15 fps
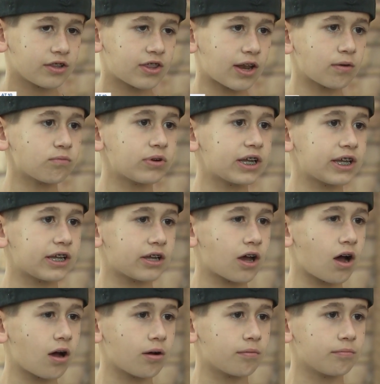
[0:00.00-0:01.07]
then we,
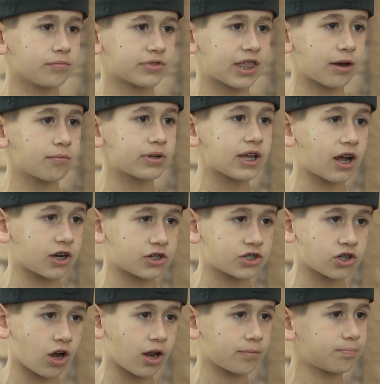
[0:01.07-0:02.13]
um, then we got
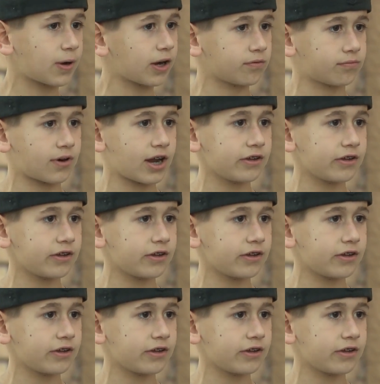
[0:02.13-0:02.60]
shot by